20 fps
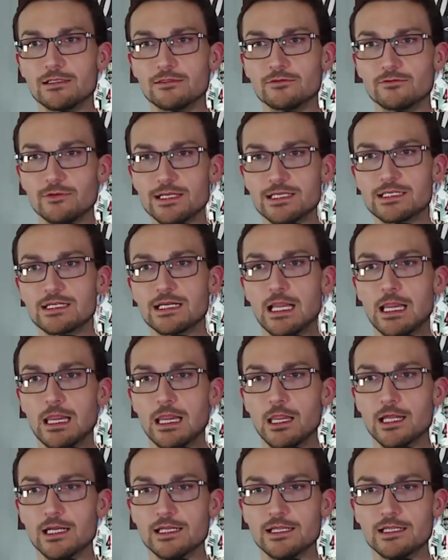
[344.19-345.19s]
it and risk a
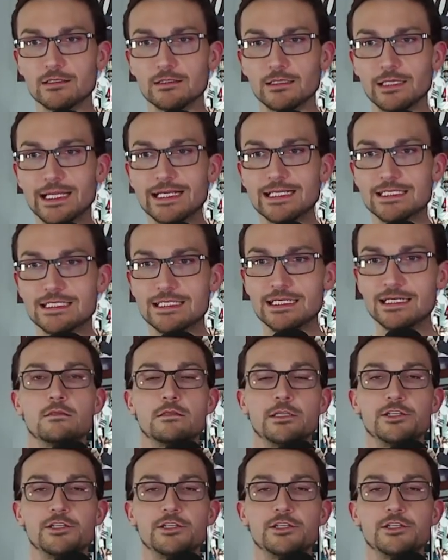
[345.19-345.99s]
lot of their legacy.